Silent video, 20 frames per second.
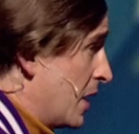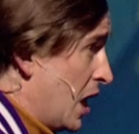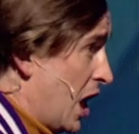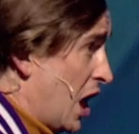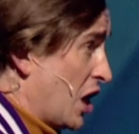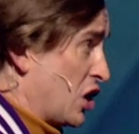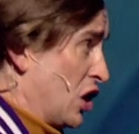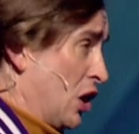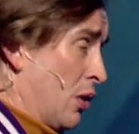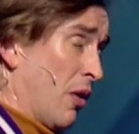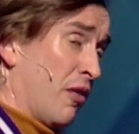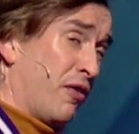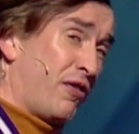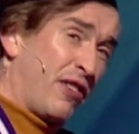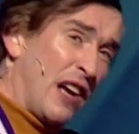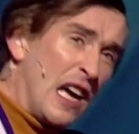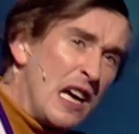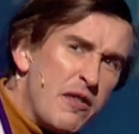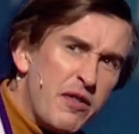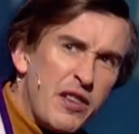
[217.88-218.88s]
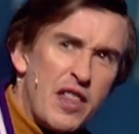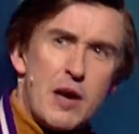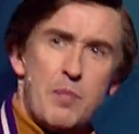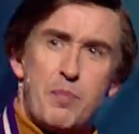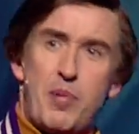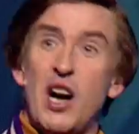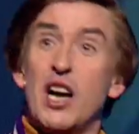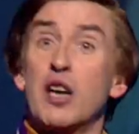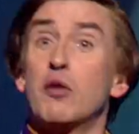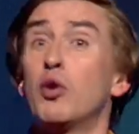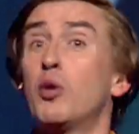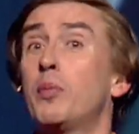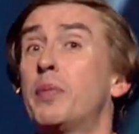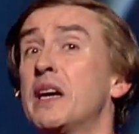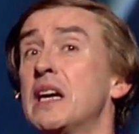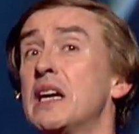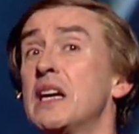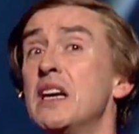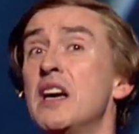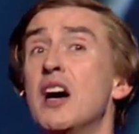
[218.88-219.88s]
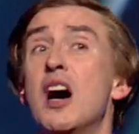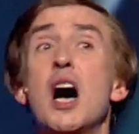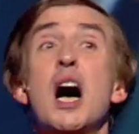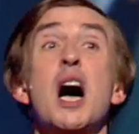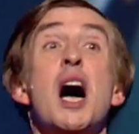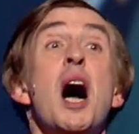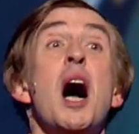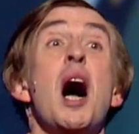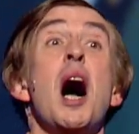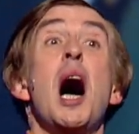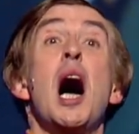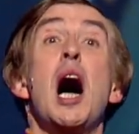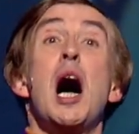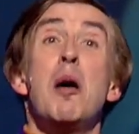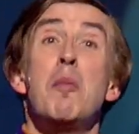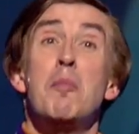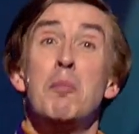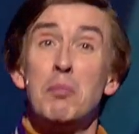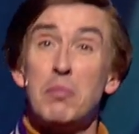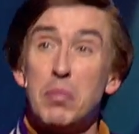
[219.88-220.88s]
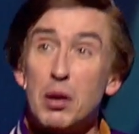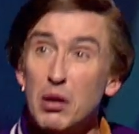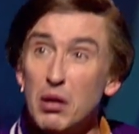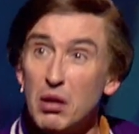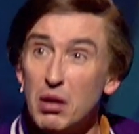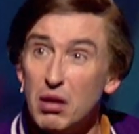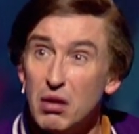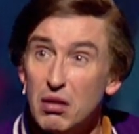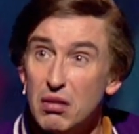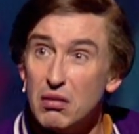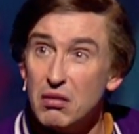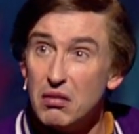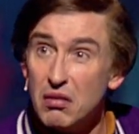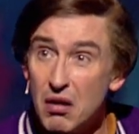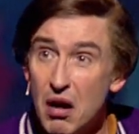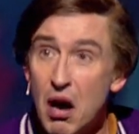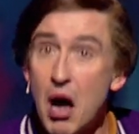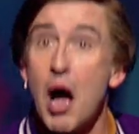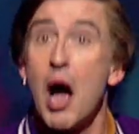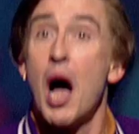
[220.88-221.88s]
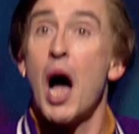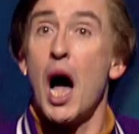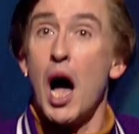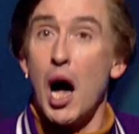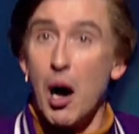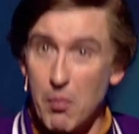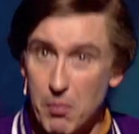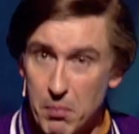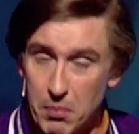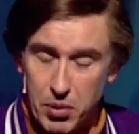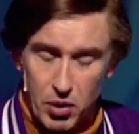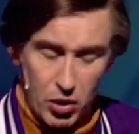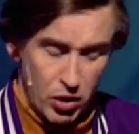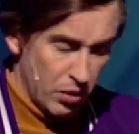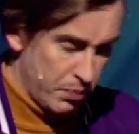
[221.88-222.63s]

and you know what flavour that pie will be? Humble, humble